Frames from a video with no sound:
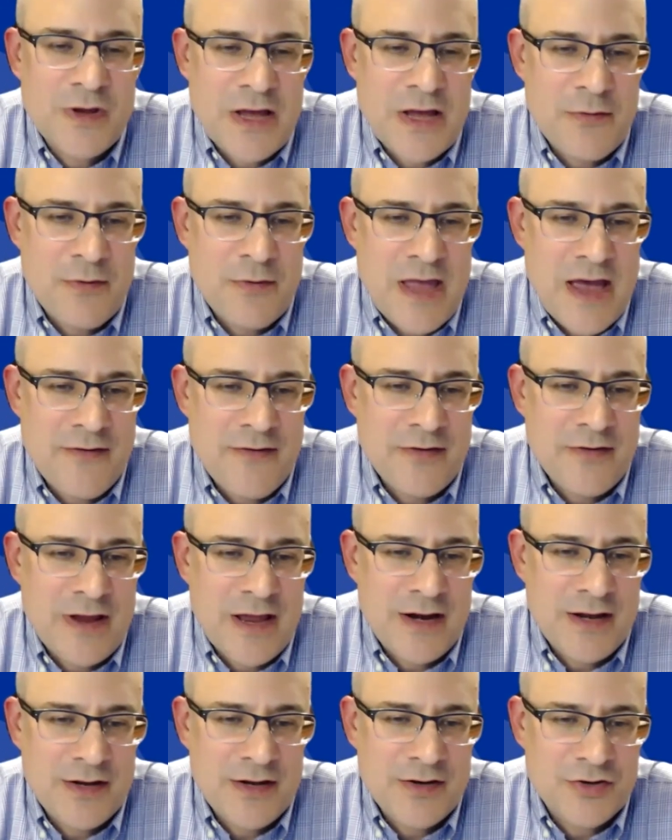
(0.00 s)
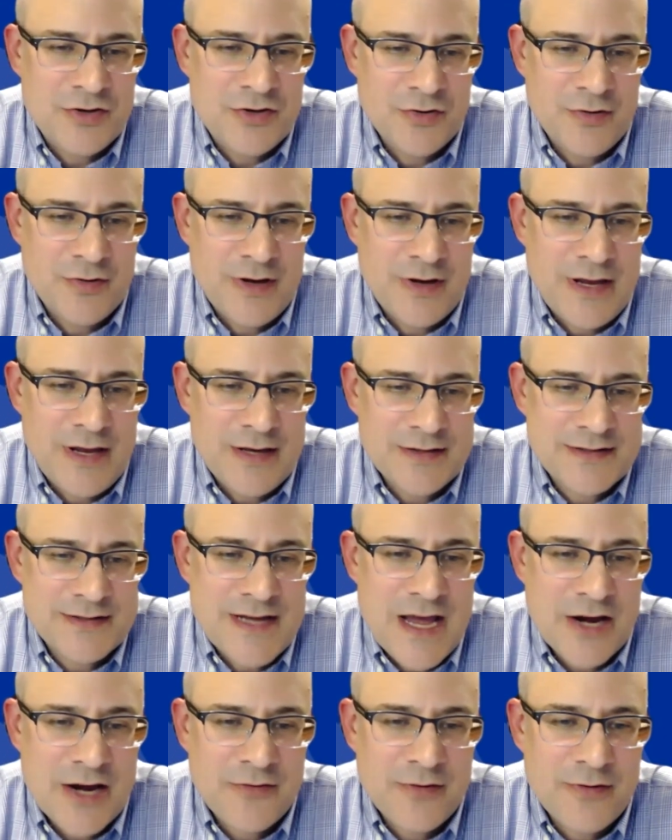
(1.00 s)
that we haven't headed into a
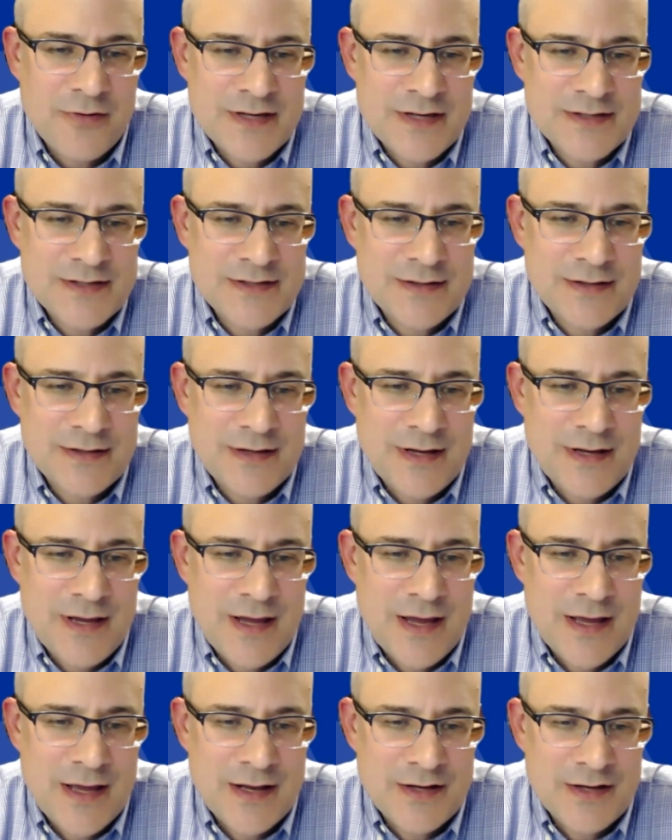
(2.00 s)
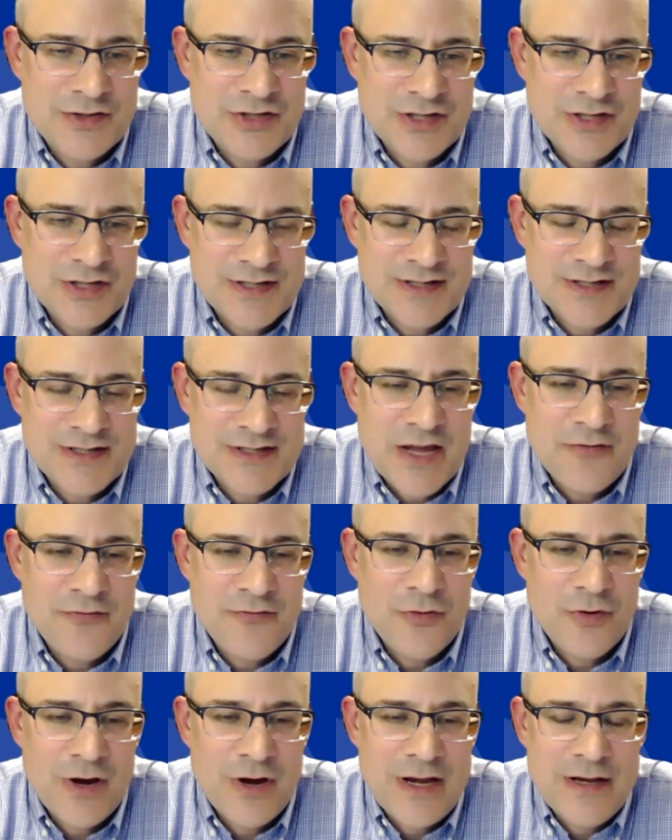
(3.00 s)
SNAC wrist and it's just a
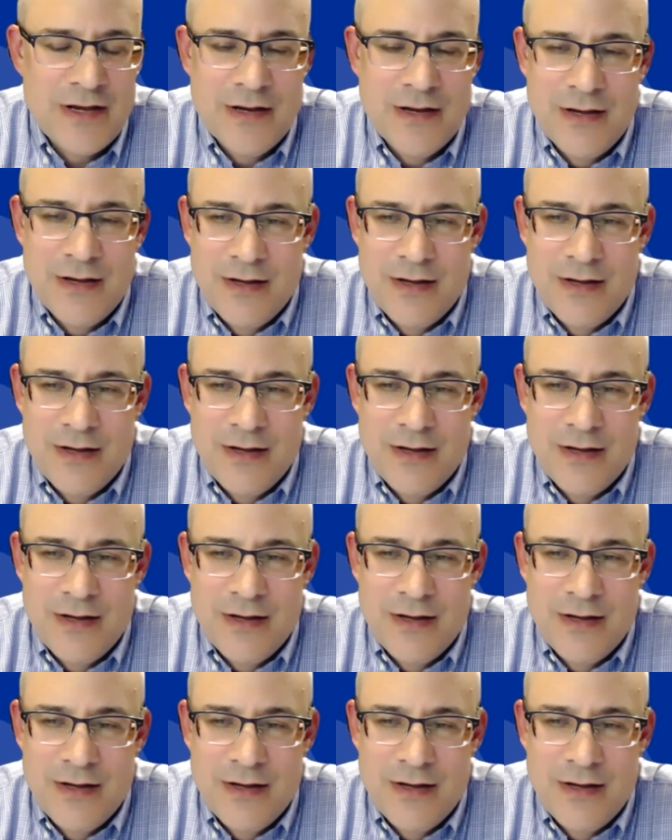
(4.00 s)
scaphoid,